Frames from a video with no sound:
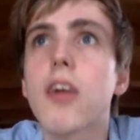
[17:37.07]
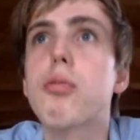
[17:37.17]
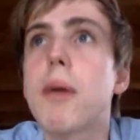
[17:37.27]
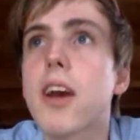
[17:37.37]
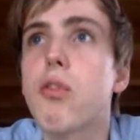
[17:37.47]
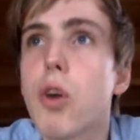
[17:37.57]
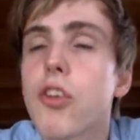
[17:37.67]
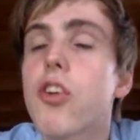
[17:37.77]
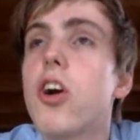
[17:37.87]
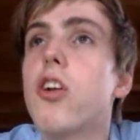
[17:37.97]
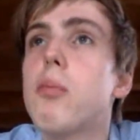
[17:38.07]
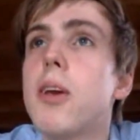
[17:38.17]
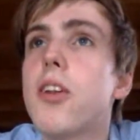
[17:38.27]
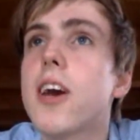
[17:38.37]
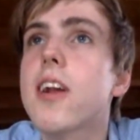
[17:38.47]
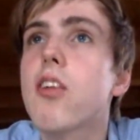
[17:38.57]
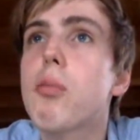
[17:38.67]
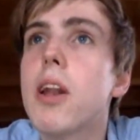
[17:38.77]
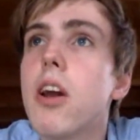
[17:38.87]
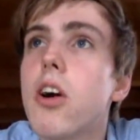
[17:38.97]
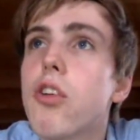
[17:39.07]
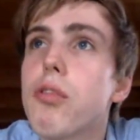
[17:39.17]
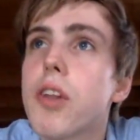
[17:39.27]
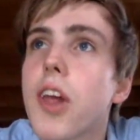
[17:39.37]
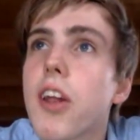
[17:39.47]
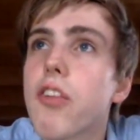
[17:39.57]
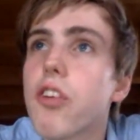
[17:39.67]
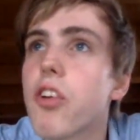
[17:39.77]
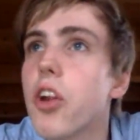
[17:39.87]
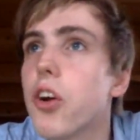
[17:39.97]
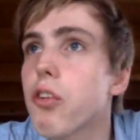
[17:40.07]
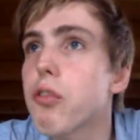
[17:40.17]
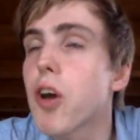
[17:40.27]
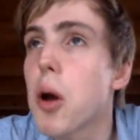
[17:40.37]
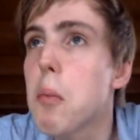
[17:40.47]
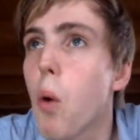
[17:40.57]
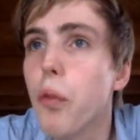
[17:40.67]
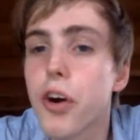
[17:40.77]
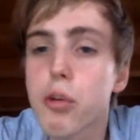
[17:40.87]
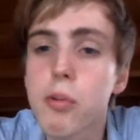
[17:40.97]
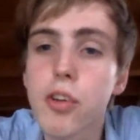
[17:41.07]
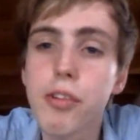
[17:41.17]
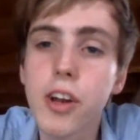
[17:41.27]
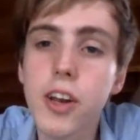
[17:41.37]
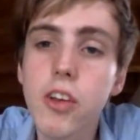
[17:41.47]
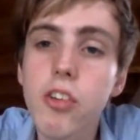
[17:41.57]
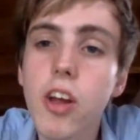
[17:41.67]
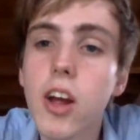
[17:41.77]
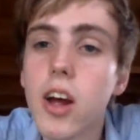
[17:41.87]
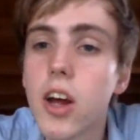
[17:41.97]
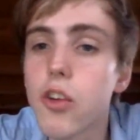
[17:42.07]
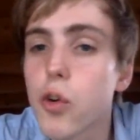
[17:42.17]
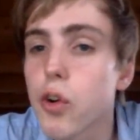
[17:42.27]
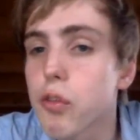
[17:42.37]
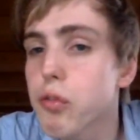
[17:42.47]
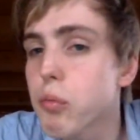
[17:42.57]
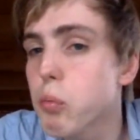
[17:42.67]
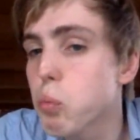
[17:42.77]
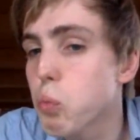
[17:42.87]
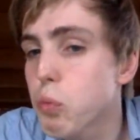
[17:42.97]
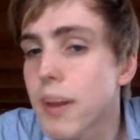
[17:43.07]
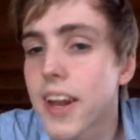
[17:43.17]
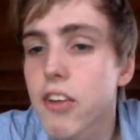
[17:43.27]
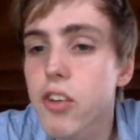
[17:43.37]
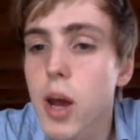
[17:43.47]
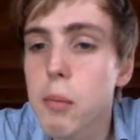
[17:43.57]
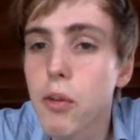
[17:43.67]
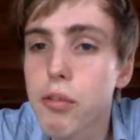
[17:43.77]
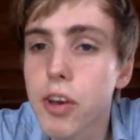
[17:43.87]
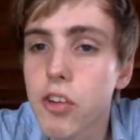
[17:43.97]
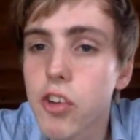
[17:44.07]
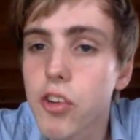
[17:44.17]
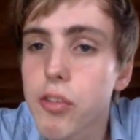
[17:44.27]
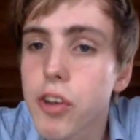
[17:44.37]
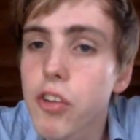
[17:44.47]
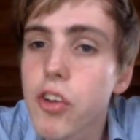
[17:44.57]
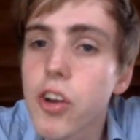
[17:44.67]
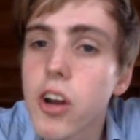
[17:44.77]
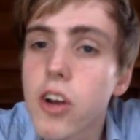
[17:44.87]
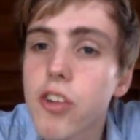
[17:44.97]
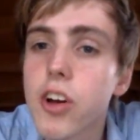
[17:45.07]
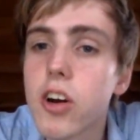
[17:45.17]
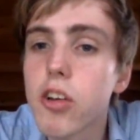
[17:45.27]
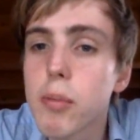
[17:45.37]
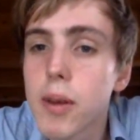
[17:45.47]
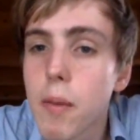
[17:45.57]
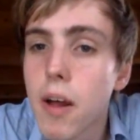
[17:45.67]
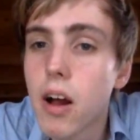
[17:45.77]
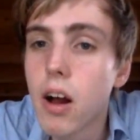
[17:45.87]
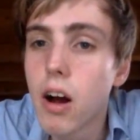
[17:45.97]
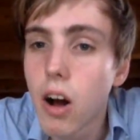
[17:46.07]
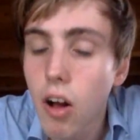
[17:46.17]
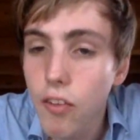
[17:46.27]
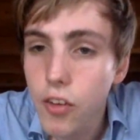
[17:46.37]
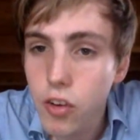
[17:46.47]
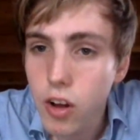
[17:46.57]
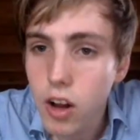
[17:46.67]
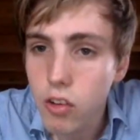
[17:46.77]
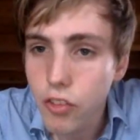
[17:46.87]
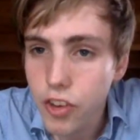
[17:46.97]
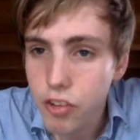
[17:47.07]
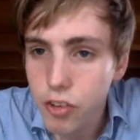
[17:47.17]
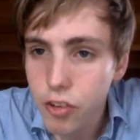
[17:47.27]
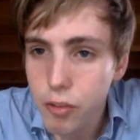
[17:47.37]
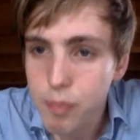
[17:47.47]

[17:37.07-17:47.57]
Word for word: expect what is going to be attacked and spend loads of analysis and loads of time on those specific links and sort of spend less time on the things that you think that are largely going to be under, uncontested.